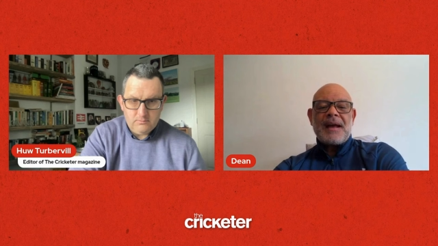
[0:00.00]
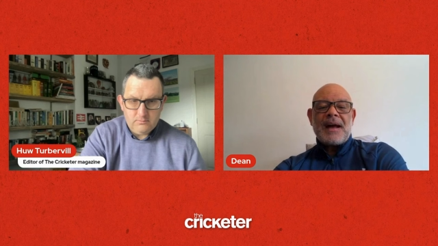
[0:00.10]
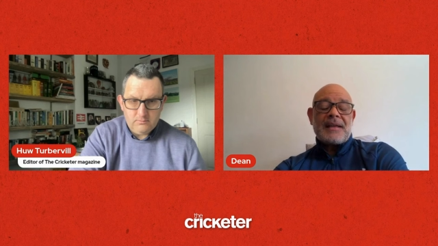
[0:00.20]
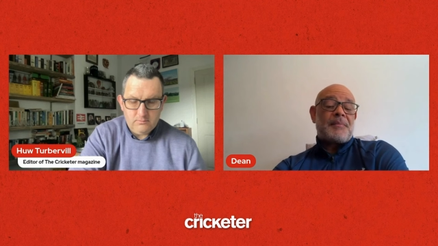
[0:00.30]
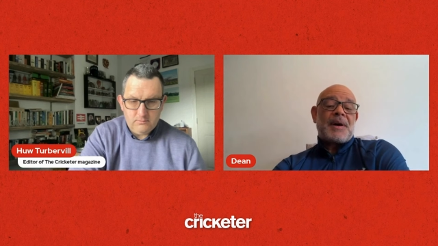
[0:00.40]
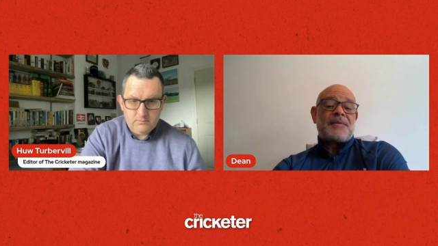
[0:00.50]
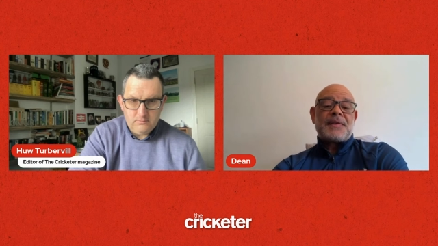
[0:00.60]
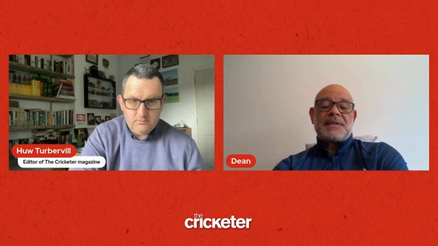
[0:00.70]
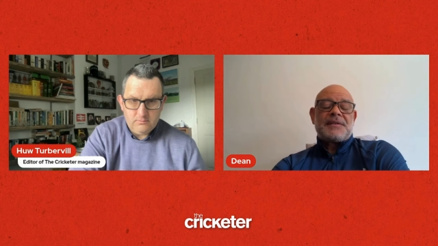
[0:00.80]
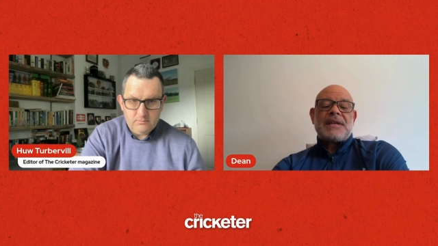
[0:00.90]
Speaker 1: And I bowled
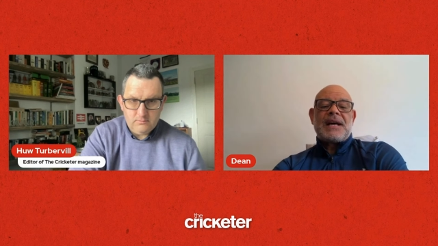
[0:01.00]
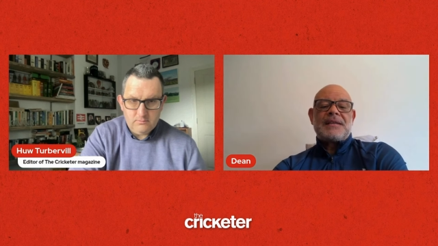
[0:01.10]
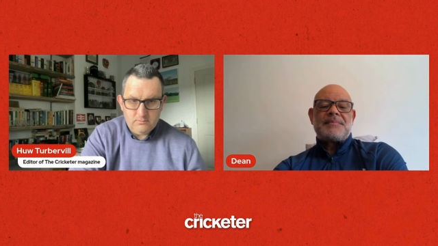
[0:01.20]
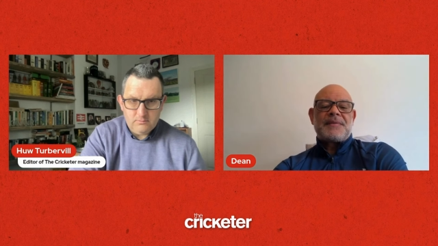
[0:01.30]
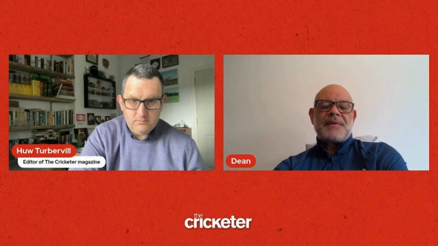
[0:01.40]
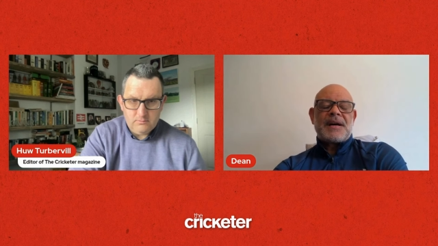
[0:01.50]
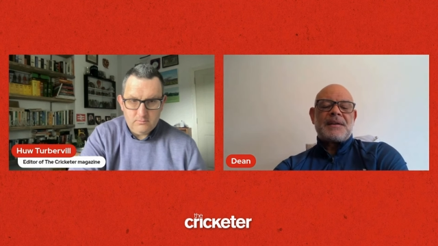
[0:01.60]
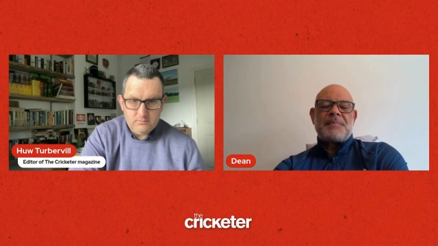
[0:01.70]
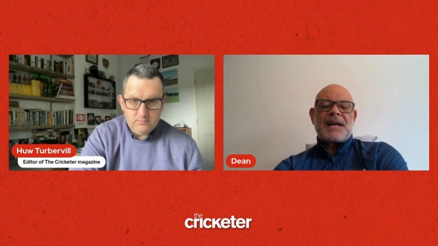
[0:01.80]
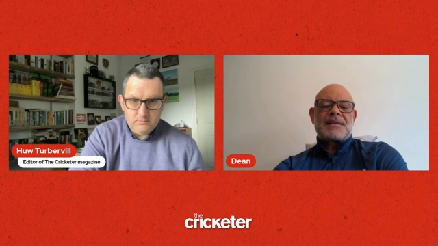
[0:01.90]
for two days before I
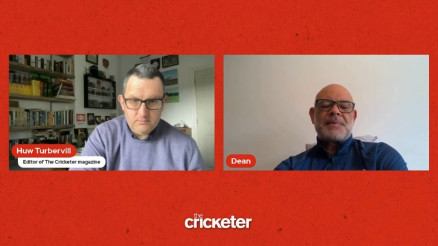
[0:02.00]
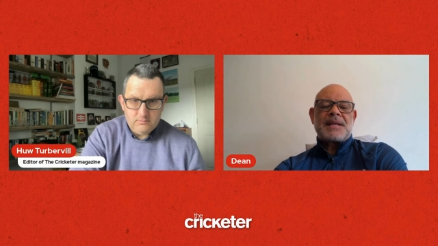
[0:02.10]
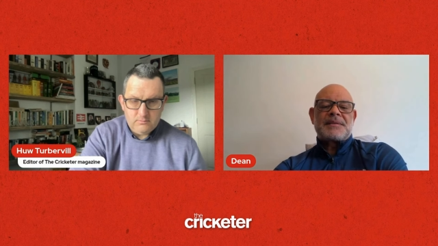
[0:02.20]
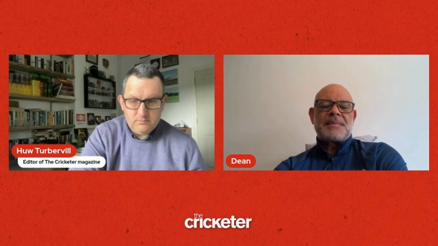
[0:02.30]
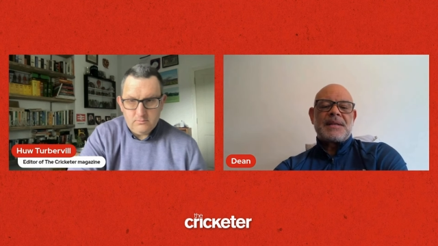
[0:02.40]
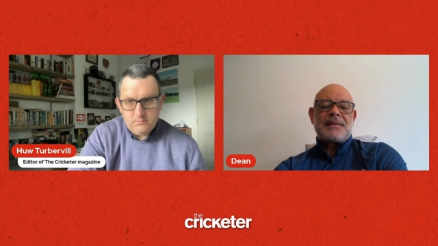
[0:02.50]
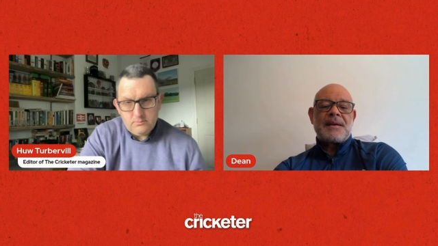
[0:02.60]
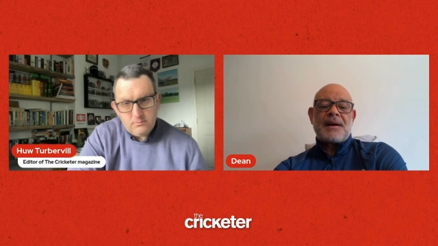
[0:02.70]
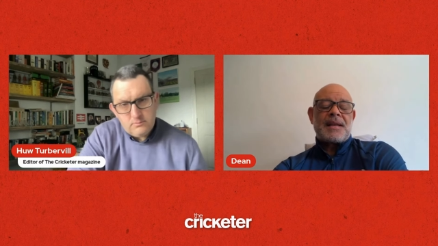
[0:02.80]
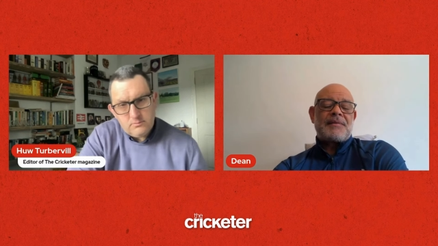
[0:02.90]
had a back spasm. And
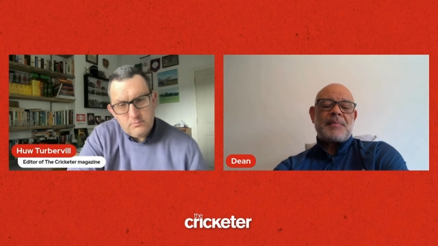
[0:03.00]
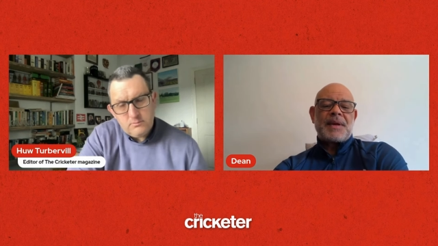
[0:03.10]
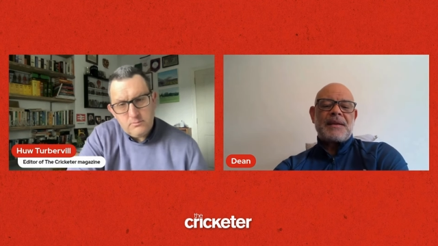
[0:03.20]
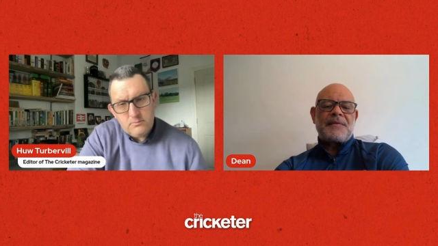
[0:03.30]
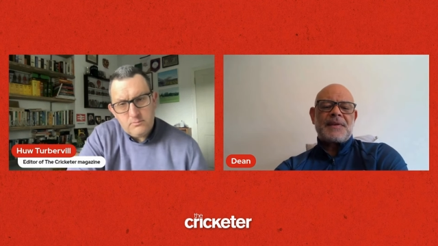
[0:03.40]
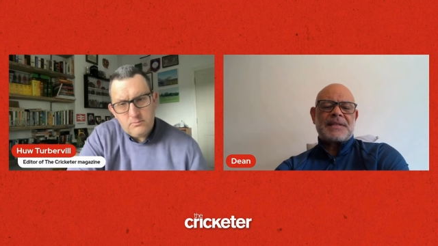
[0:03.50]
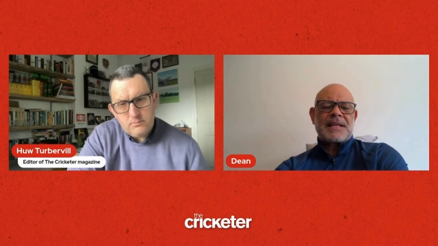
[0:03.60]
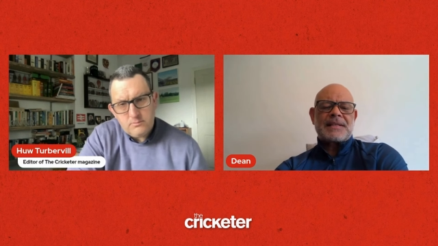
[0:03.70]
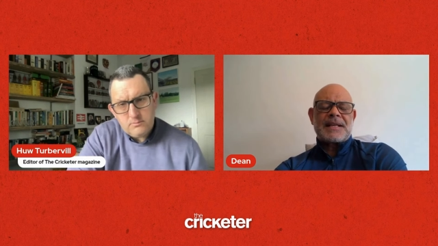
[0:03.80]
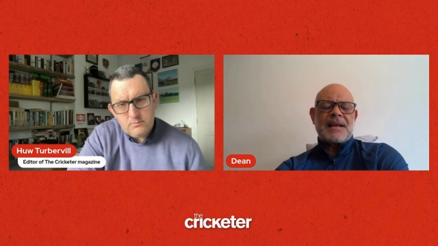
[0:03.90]
I never played a first
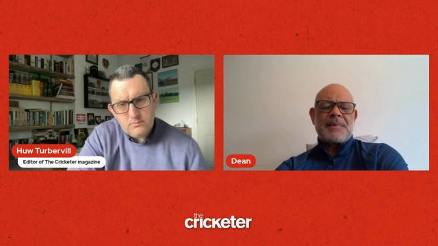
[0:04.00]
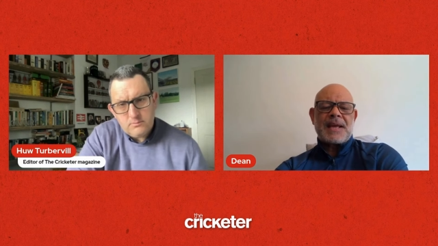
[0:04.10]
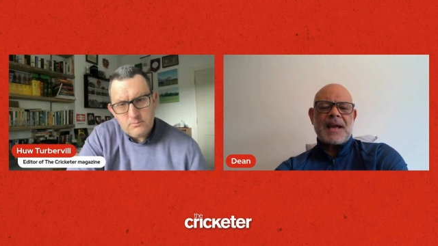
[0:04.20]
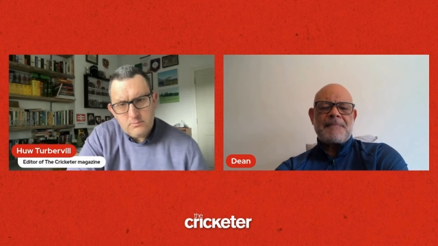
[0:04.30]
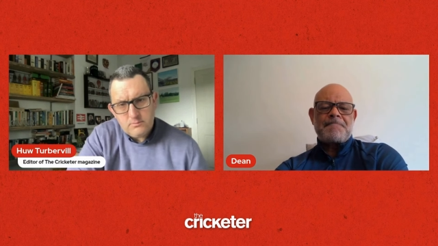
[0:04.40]
class game again.